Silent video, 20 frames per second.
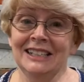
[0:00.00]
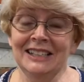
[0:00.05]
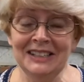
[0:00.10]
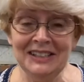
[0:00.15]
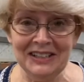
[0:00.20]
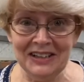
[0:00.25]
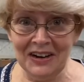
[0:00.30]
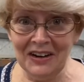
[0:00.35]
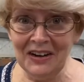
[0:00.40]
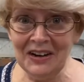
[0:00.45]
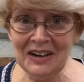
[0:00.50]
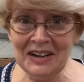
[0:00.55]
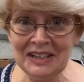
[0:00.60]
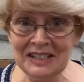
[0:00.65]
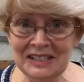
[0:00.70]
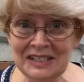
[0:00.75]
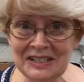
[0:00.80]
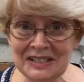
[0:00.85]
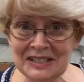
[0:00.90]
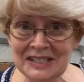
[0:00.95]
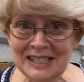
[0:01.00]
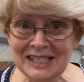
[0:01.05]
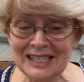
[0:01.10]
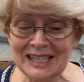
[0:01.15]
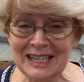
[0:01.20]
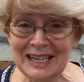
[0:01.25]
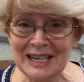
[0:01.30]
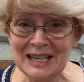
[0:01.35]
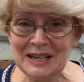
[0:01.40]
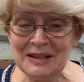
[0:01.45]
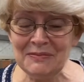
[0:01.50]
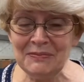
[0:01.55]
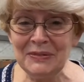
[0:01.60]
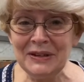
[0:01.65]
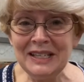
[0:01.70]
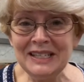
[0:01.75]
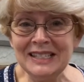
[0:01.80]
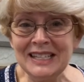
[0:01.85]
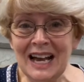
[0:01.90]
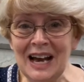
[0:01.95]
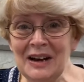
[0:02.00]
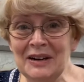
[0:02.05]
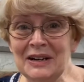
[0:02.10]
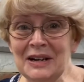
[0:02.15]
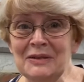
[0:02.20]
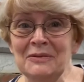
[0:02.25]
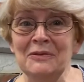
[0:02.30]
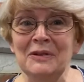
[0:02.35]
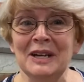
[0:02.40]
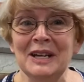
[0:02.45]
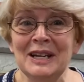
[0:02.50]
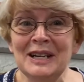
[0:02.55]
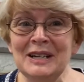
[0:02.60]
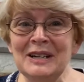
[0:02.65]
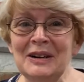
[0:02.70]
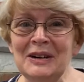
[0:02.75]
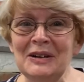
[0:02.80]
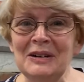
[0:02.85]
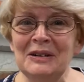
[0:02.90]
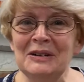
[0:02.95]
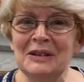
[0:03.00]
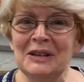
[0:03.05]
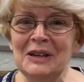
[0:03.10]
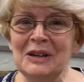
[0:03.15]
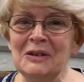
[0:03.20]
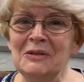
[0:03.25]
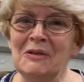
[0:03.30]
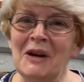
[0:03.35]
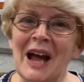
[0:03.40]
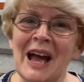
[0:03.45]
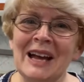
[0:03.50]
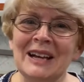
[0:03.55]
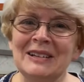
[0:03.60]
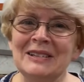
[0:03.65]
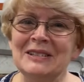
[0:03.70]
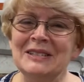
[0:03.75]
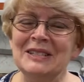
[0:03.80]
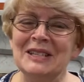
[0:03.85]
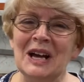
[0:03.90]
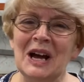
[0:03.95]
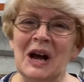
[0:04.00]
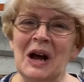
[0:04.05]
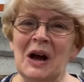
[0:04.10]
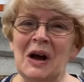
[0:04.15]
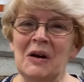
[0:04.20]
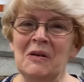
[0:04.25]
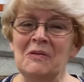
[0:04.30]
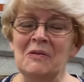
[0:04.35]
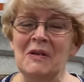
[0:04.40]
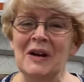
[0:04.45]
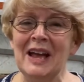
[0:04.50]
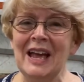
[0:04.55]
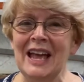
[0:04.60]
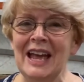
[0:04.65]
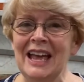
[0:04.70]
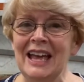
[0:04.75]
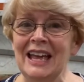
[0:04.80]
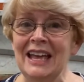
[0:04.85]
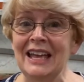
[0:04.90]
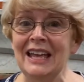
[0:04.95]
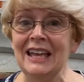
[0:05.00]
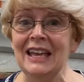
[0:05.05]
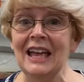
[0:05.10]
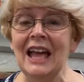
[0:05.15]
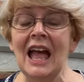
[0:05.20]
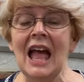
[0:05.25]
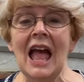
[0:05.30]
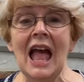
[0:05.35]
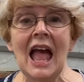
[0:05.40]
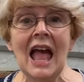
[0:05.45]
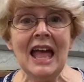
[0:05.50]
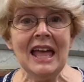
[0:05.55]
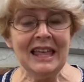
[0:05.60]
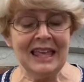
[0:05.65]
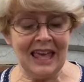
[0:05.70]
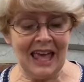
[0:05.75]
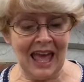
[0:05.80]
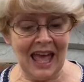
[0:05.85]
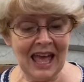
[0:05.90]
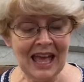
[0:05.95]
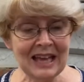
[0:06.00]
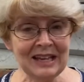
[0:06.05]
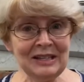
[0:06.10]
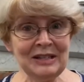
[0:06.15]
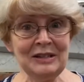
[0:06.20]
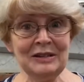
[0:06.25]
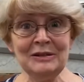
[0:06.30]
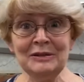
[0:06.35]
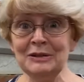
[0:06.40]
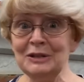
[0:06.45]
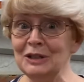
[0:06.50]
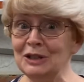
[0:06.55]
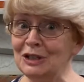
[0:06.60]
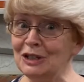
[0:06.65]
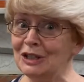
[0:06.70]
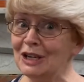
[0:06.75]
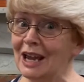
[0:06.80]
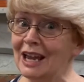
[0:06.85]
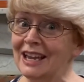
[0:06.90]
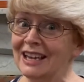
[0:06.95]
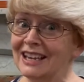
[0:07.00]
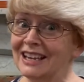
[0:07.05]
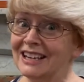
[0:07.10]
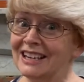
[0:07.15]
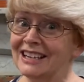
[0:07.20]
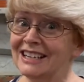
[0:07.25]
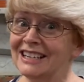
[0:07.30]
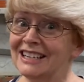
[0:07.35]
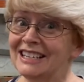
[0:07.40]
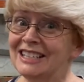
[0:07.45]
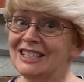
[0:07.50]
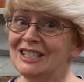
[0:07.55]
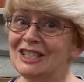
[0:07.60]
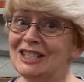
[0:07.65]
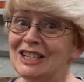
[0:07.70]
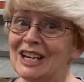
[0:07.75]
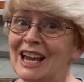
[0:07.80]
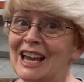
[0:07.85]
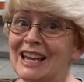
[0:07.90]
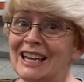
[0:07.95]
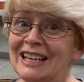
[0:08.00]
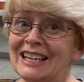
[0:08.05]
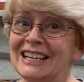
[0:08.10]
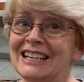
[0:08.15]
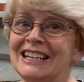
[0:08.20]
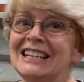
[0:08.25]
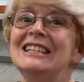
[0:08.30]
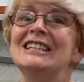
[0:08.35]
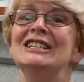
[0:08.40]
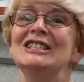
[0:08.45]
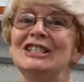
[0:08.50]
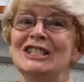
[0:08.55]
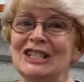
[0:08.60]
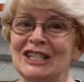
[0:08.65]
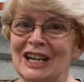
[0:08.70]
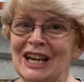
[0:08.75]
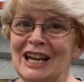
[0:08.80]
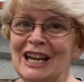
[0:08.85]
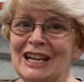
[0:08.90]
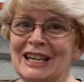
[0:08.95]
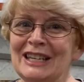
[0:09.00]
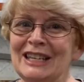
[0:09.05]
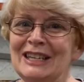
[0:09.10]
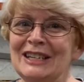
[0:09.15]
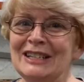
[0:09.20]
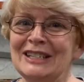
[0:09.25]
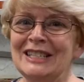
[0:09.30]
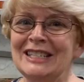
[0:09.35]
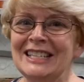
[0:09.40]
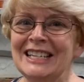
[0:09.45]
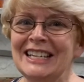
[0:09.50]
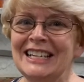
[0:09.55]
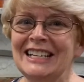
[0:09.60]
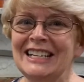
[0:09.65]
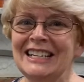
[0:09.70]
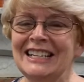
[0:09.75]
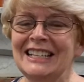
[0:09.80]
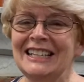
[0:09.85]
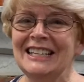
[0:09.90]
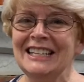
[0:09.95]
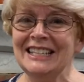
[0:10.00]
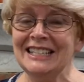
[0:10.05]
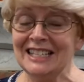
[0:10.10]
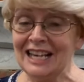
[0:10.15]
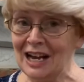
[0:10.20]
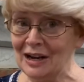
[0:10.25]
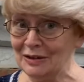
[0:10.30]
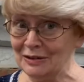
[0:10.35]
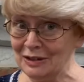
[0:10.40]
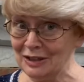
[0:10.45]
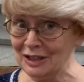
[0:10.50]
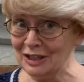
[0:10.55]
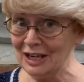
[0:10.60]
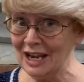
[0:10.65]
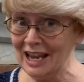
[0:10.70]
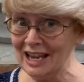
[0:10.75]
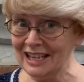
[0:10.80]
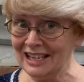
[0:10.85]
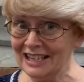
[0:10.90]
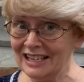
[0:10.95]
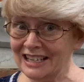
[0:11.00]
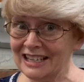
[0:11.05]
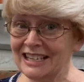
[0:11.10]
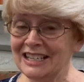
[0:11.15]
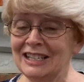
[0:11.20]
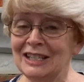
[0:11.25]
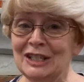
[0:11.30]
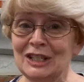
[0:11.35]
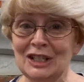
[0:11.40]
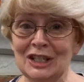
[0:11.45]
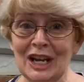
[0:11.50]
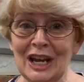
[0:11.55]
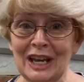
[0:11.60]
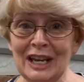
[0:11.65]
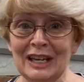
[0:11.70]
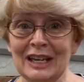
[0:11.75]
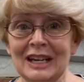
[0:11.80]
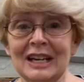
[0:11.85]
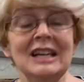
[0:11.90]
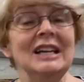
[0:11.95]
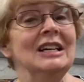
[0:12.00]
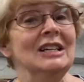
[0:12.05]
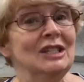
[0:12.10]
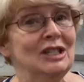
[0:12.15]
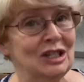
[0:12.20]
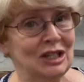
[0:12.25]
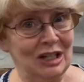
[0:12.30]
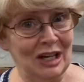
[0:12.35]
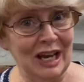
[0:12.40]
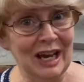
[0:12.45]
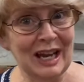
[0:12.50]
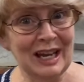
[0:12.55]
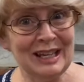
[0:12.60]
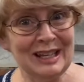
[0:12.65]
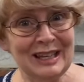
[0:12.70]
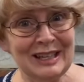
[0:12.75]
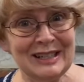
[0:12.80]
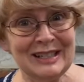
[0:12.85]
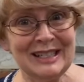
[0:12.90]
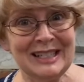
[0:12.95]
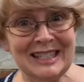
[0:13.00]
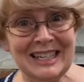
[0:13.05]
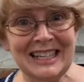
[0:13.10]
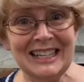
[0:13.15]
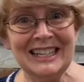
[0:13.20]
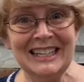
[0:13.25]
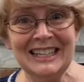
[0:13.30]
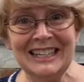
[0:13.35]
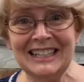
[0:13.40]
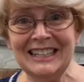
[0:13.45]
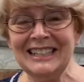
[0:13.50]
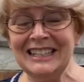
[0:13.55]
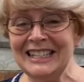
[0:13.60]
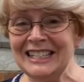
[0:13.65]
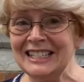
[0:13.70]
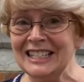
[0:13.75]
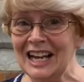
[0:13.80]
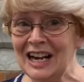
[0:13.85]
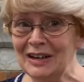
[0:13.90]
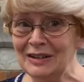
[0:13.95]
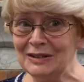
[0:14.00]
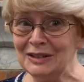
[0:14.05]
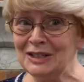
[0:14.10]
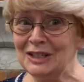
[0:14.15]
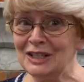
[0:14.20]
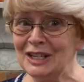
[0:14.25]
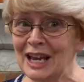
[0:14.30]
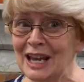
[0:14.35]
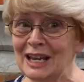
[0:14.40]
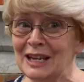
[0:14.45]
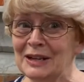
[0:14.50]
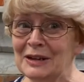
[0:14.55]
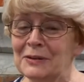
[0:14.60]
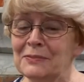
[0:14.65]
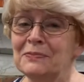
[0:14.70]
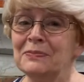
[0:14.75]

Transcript: Yawn your sleepies out and wiggle your waggles away. Can you shake, shake, shake your sillies out, shake, shake, shake your sillies out, shake,